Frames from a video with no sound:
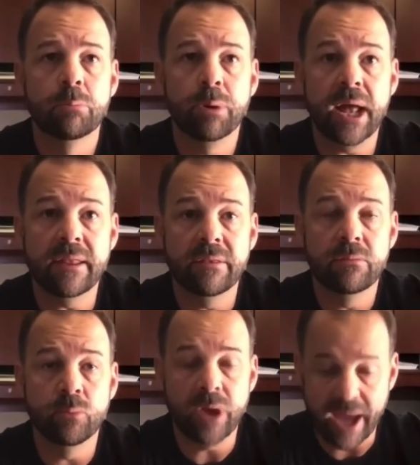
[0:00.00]
but
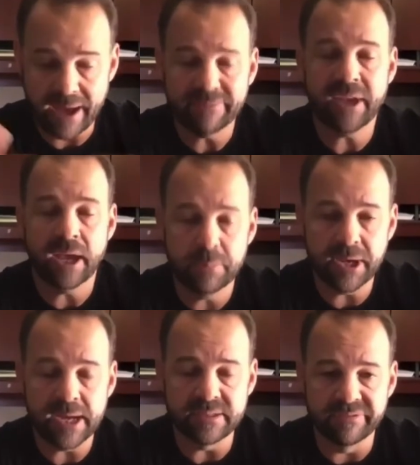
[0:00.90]
we have the
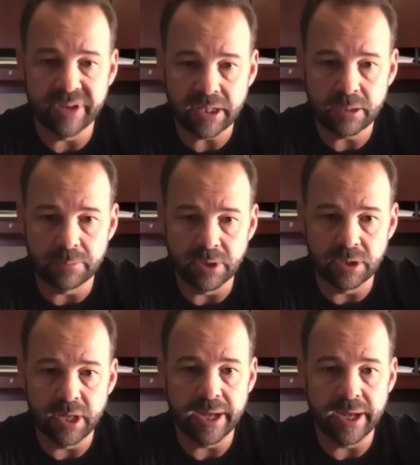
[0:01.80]
APIs available,